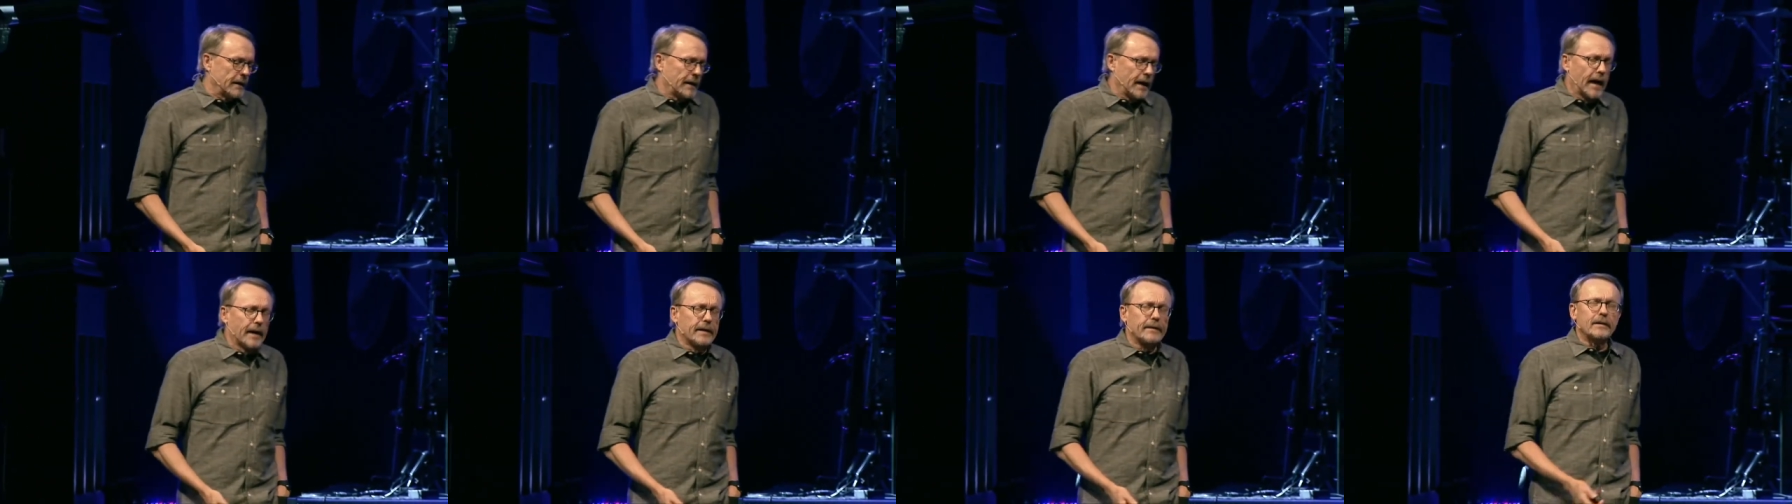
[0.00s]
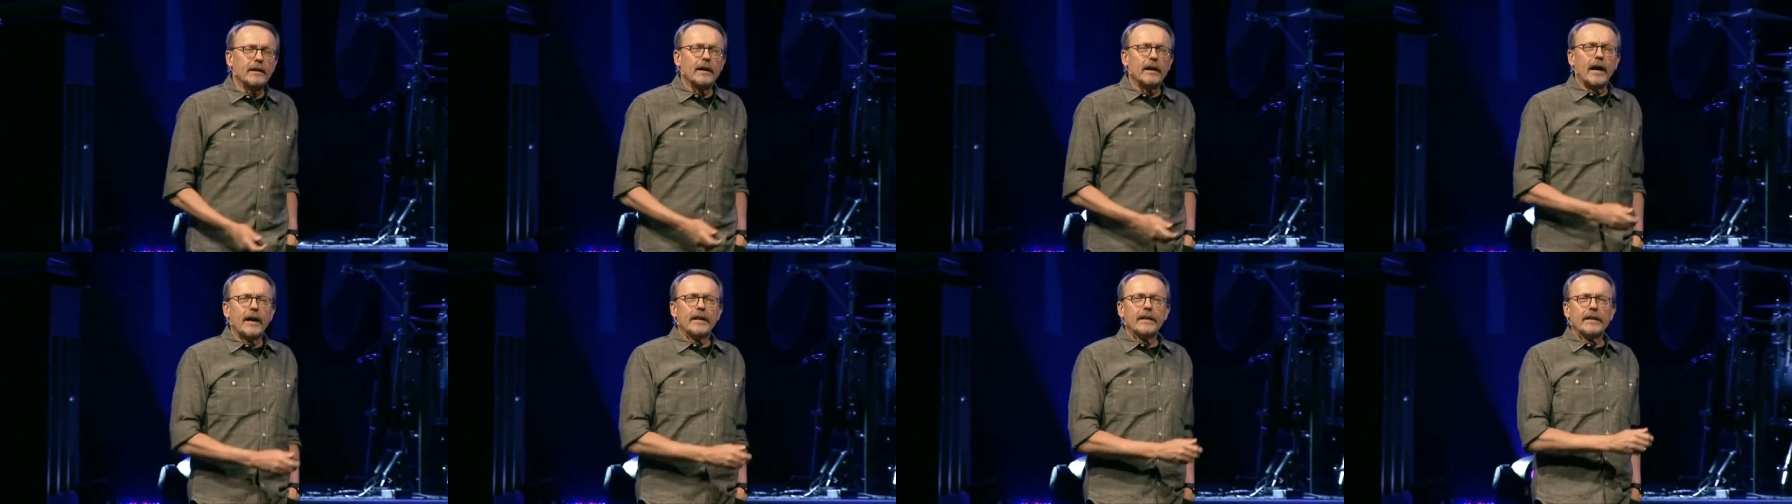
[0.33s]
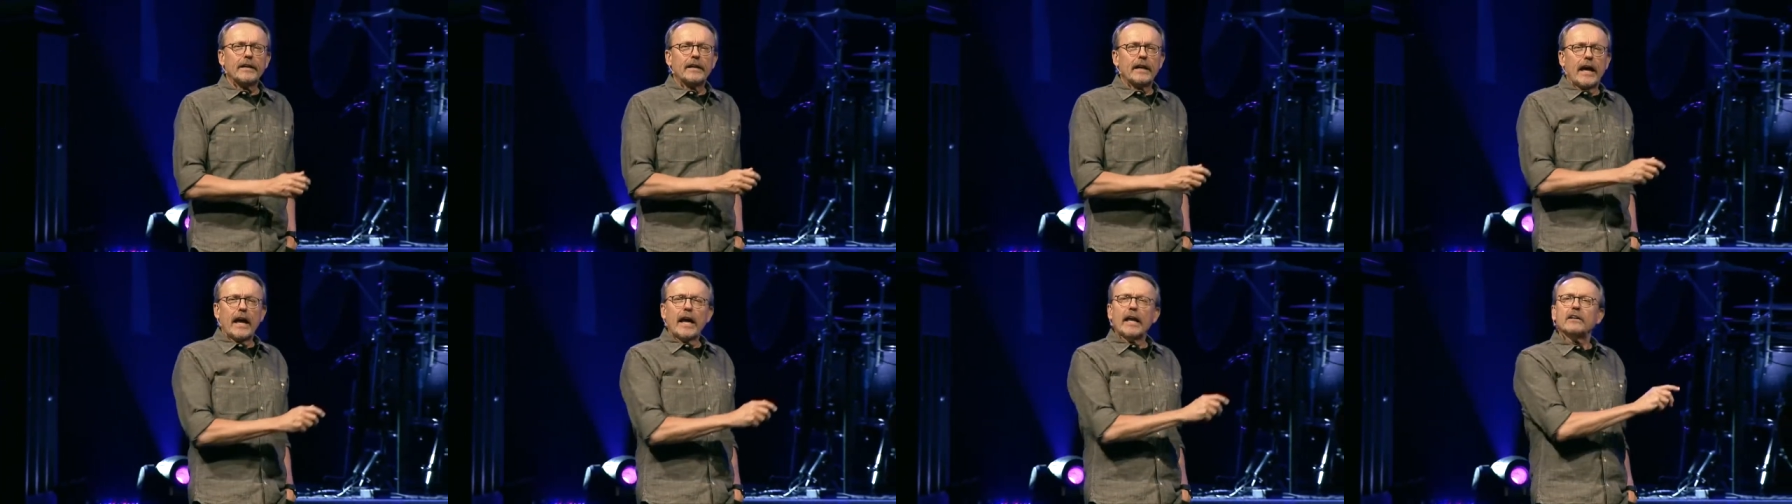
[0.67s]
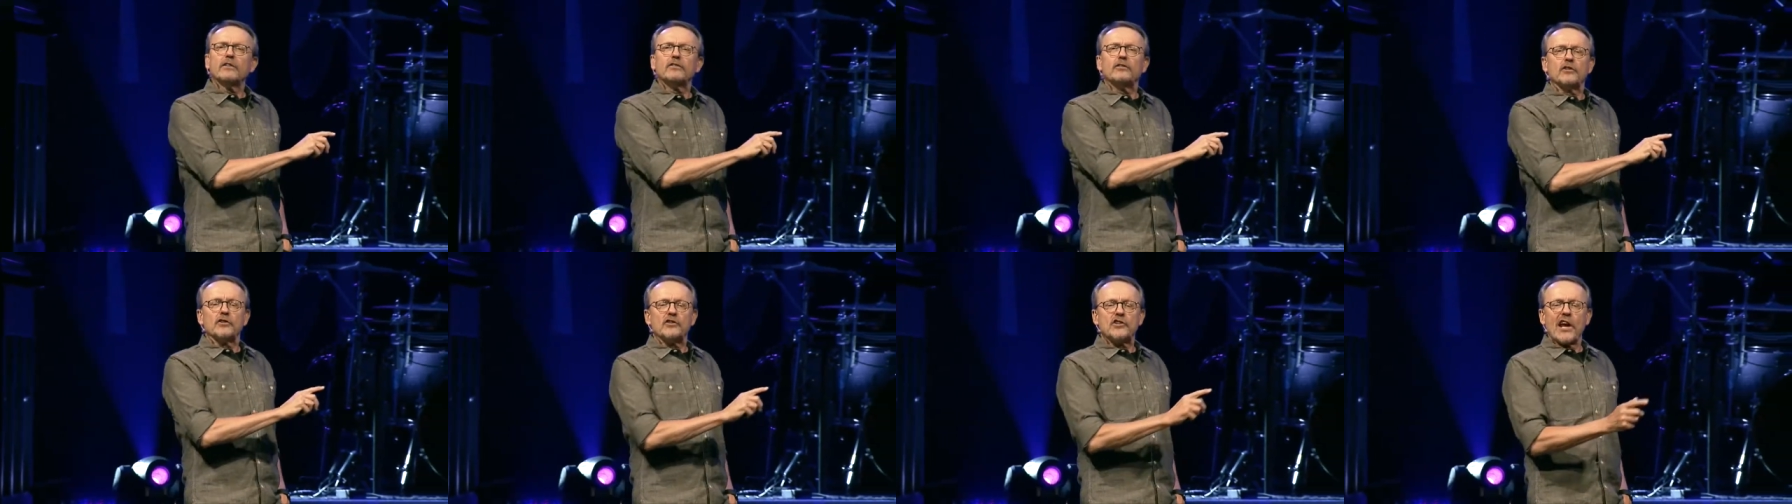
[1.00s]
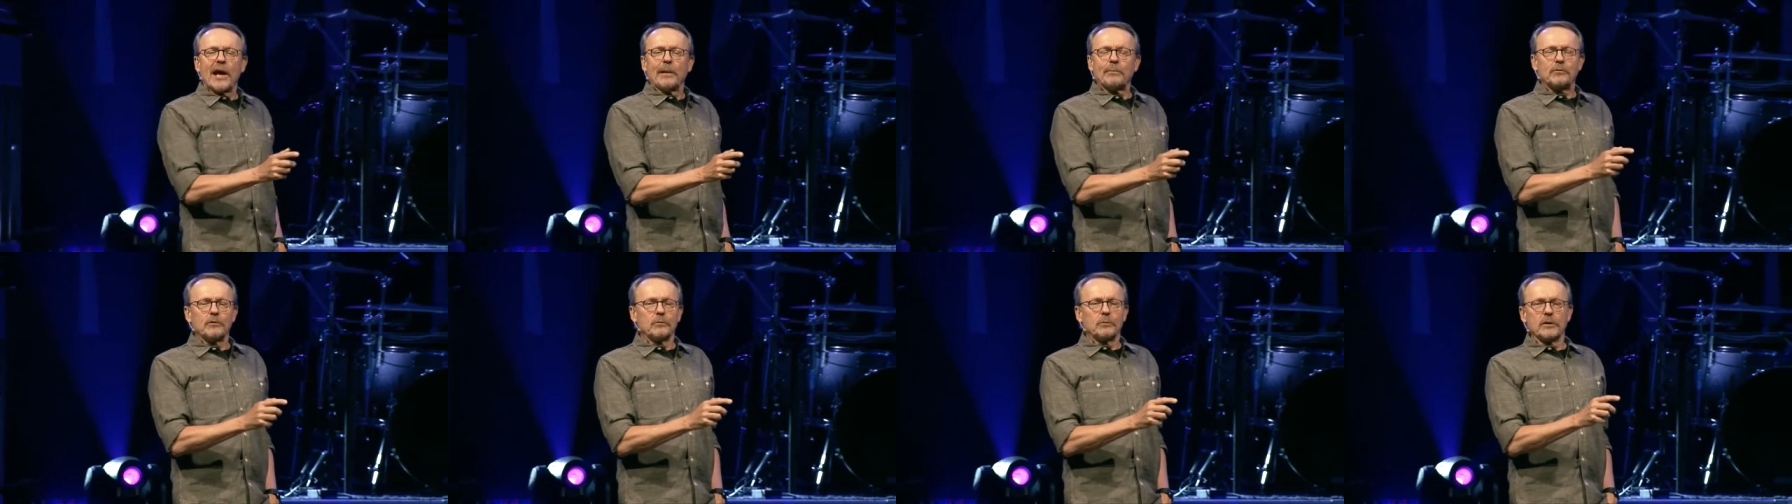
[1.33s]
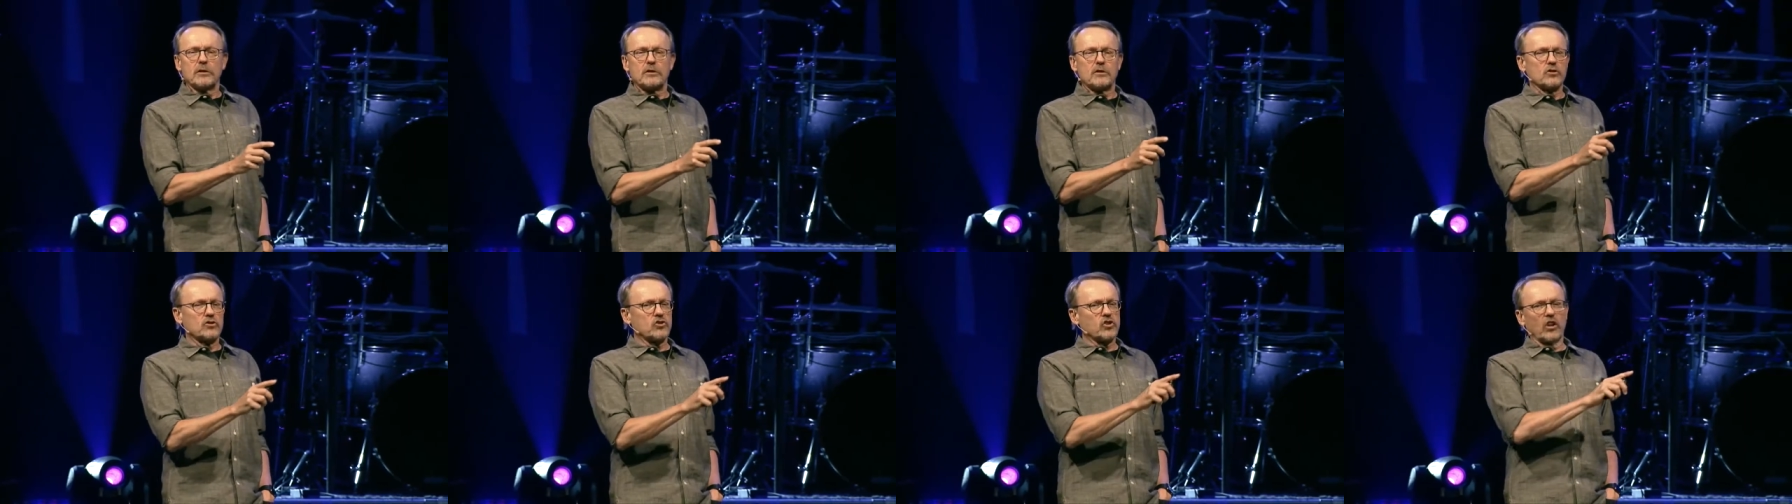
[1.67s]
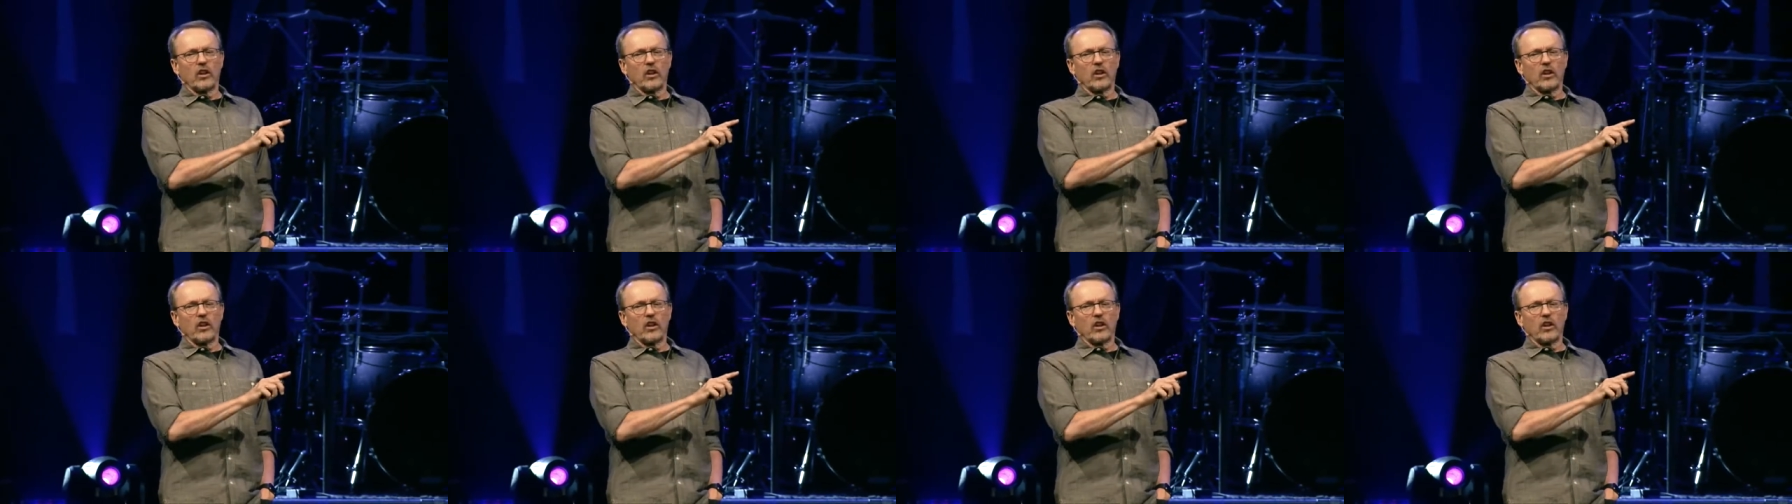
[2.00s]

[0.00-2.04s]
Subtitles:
And he ends the chapter with this